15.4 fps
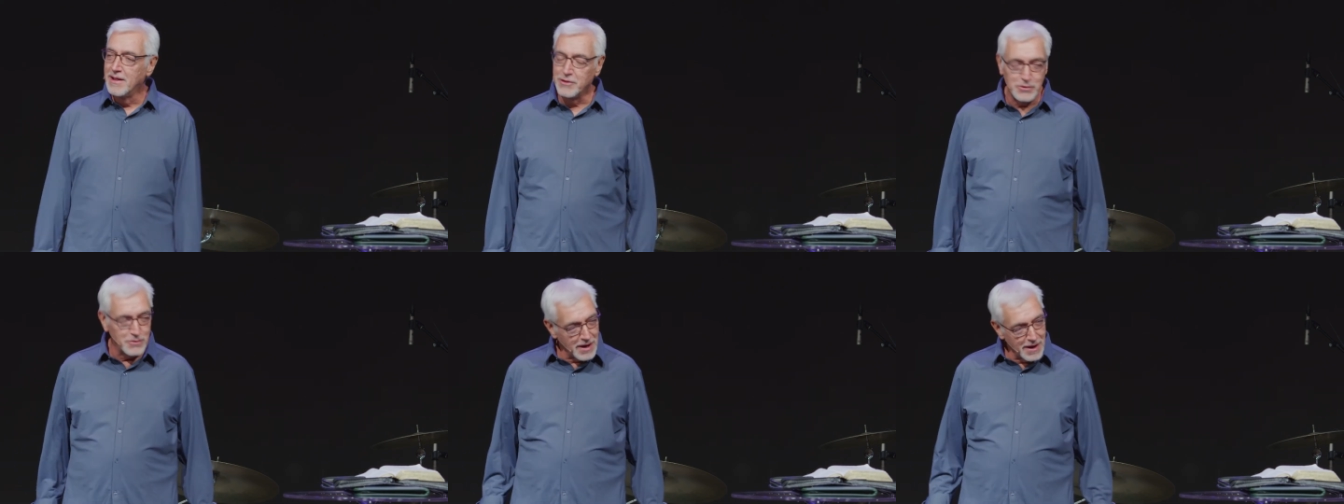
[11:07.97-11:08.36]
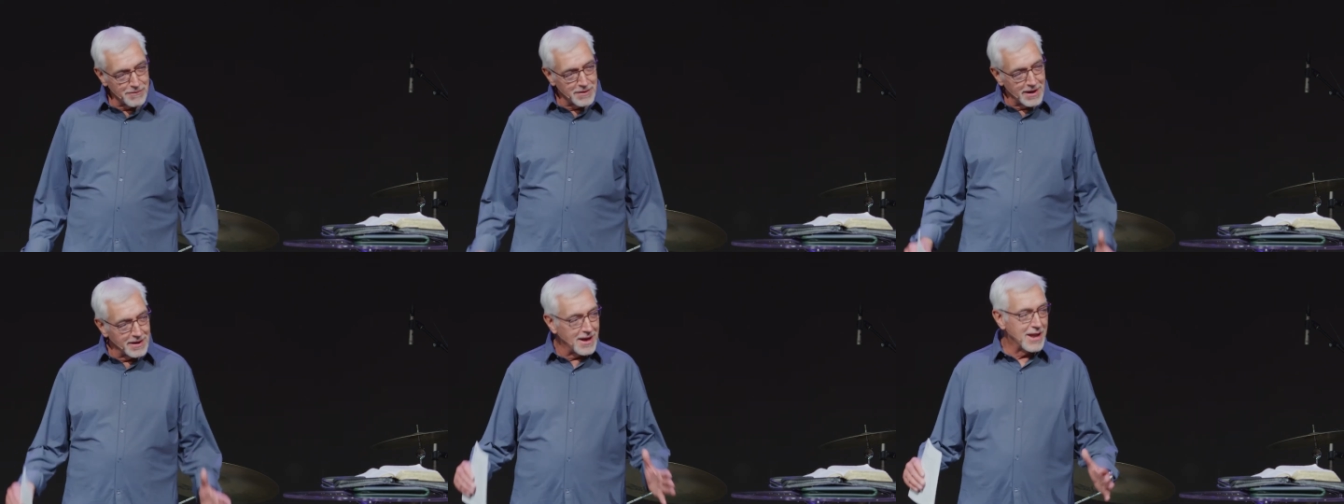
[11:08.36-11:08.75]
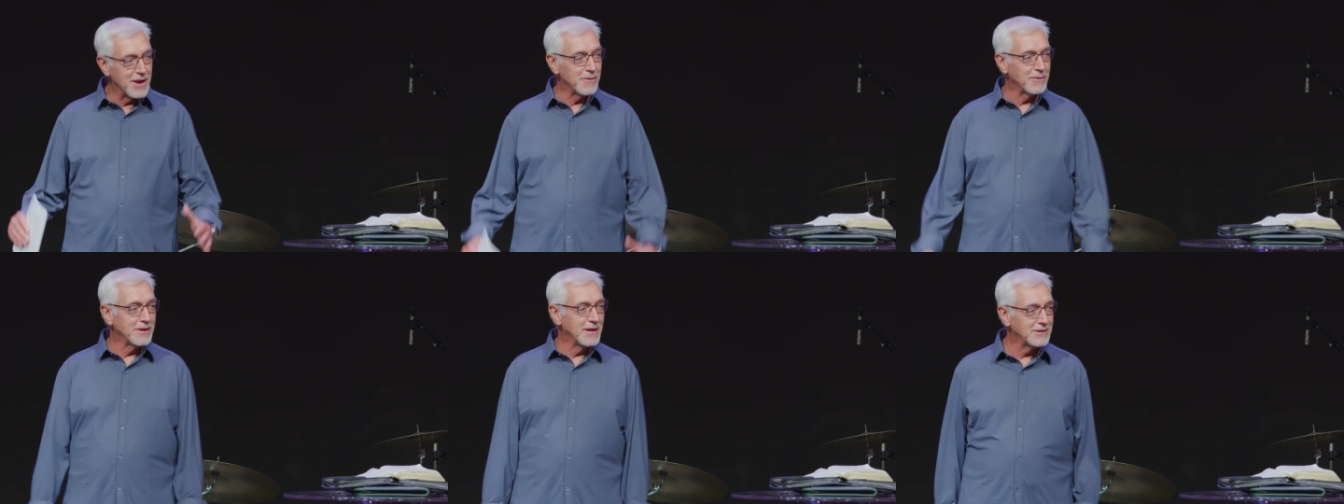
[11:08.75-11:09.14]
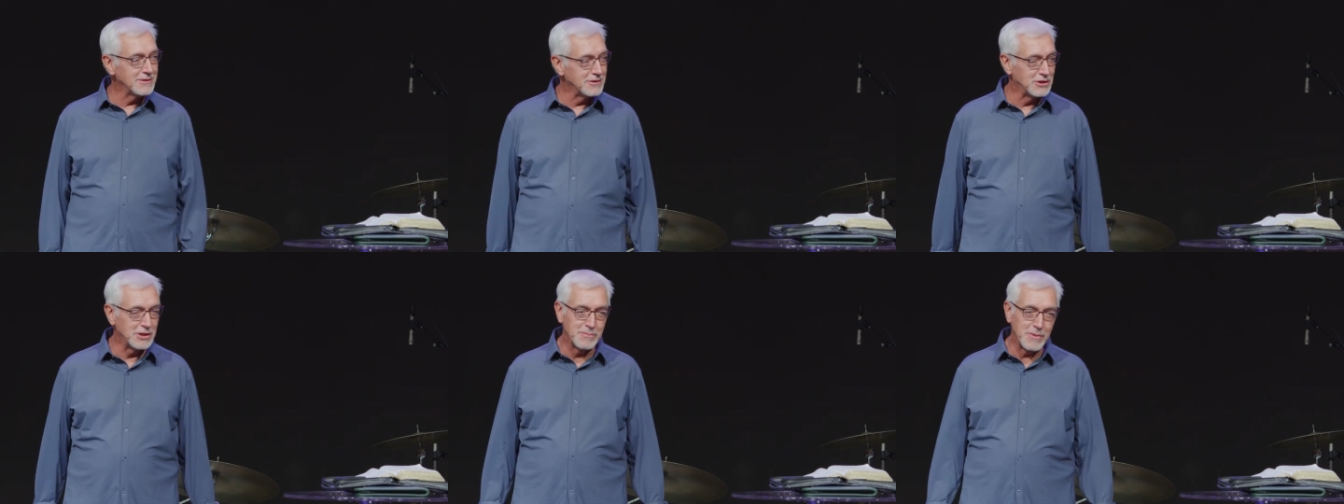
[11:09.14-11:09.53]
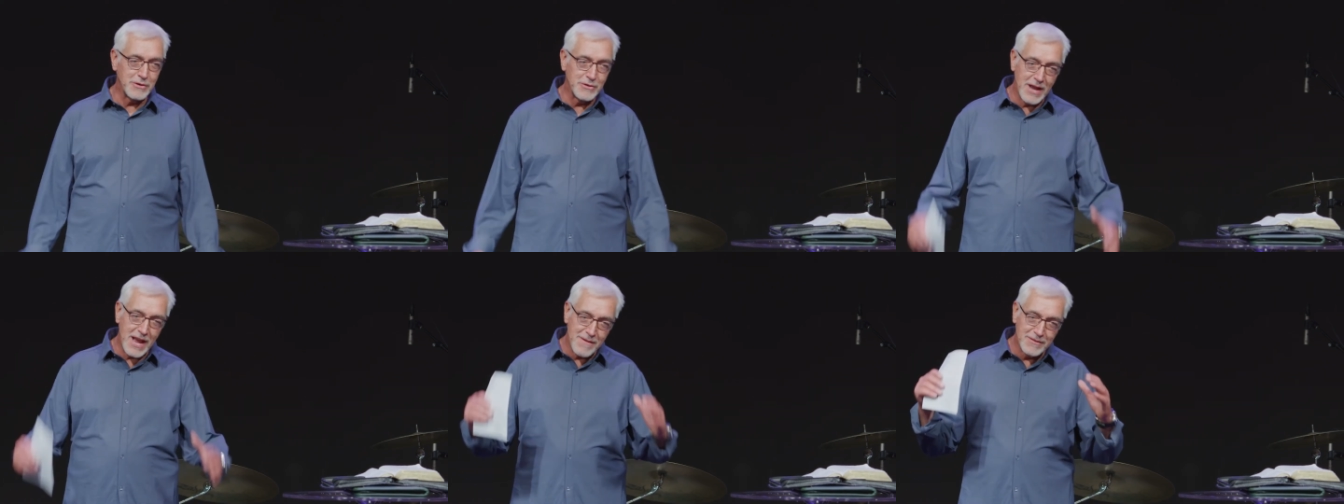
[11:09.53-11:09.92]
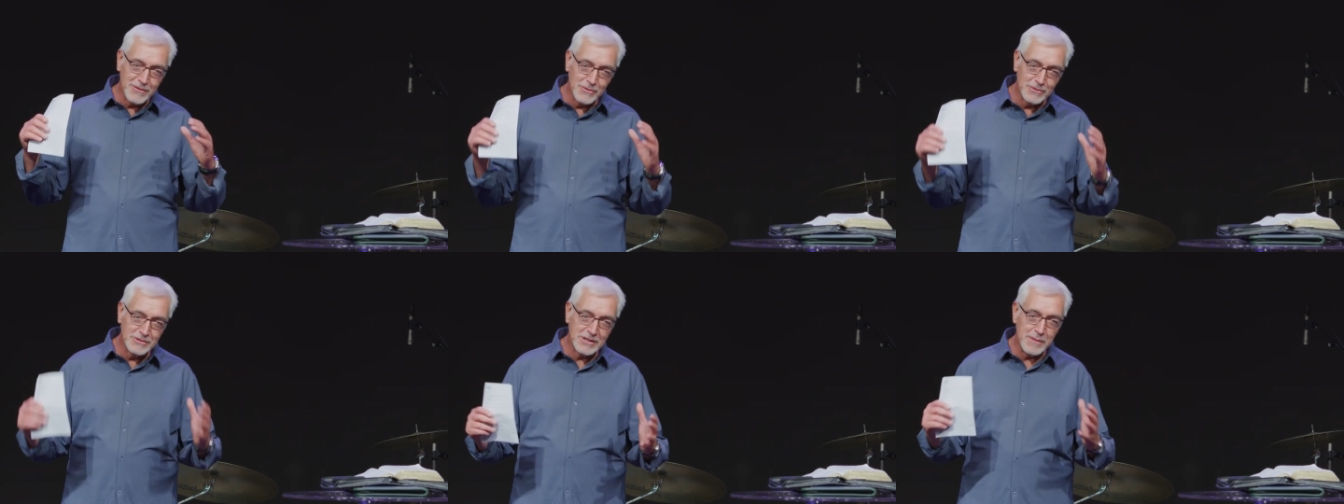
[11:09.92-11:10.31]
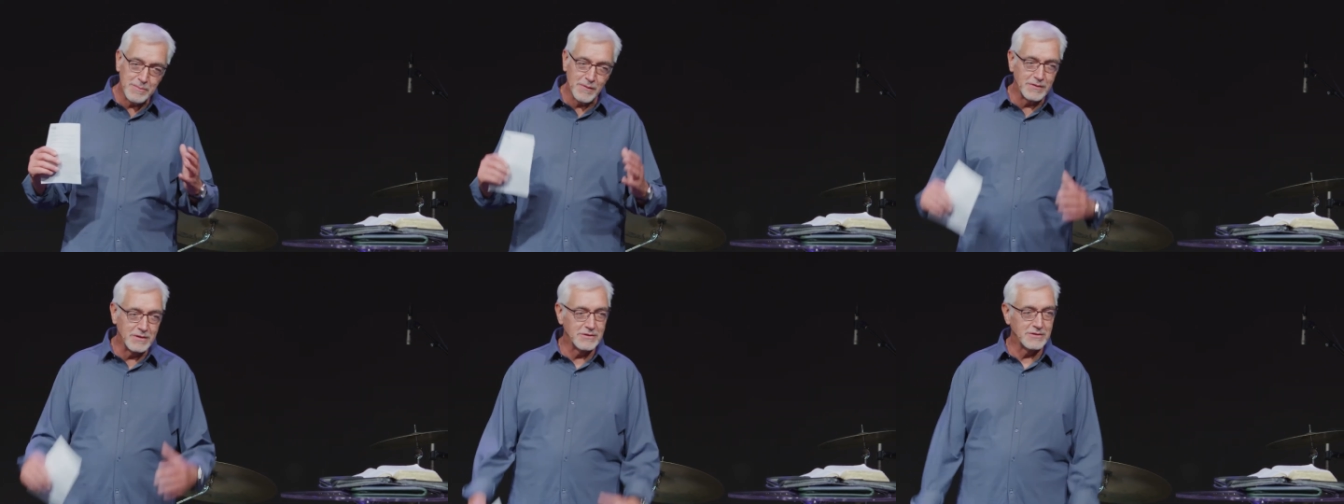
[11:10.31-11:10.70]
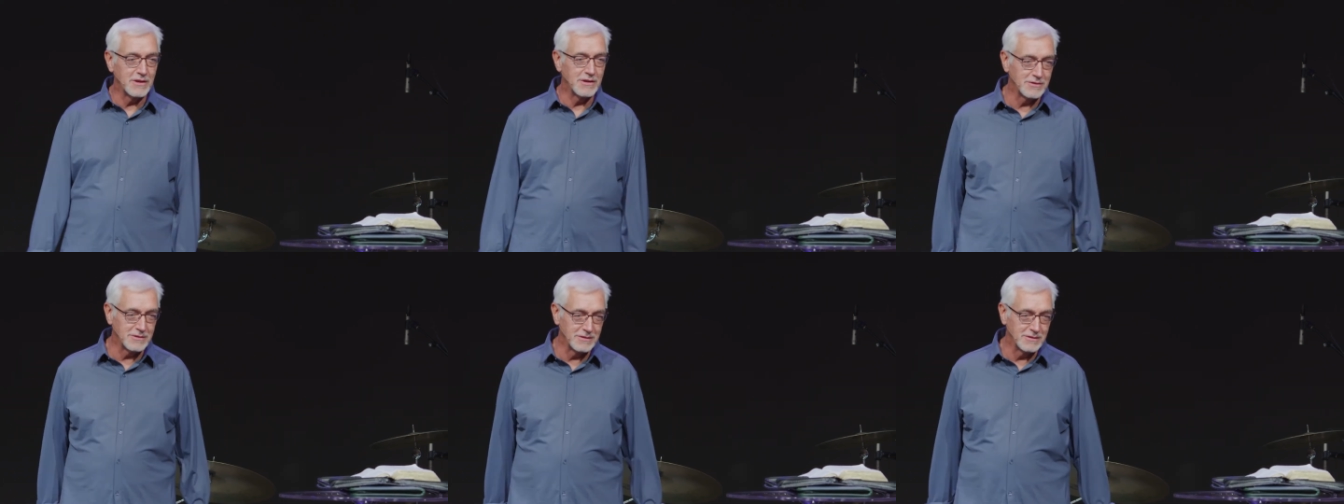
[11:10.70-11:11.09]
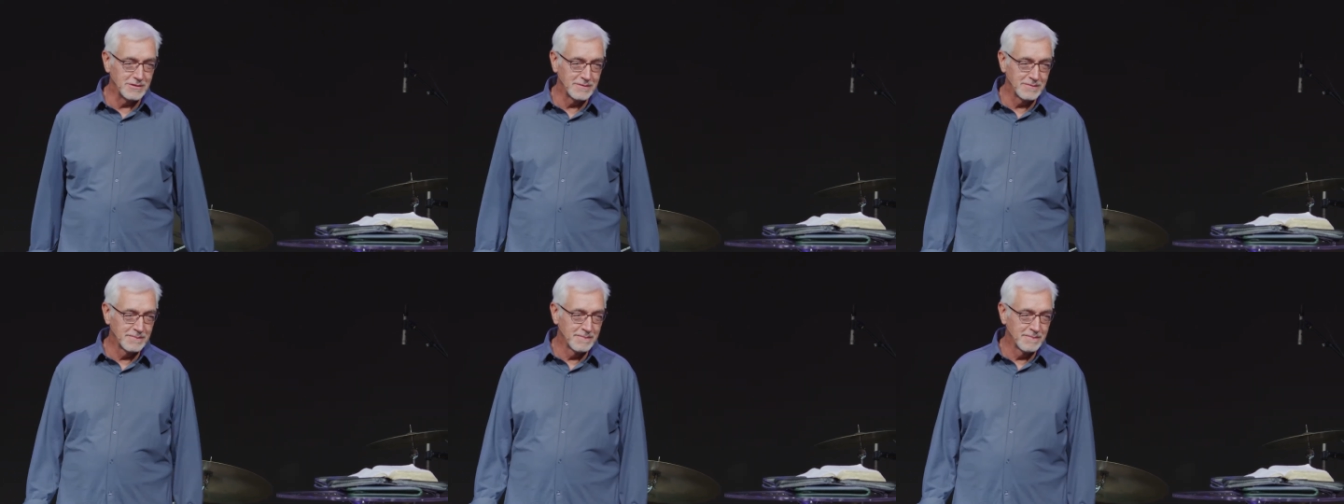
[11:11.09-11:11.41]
Do you have that kind of relationship? Are you having those type of discussions?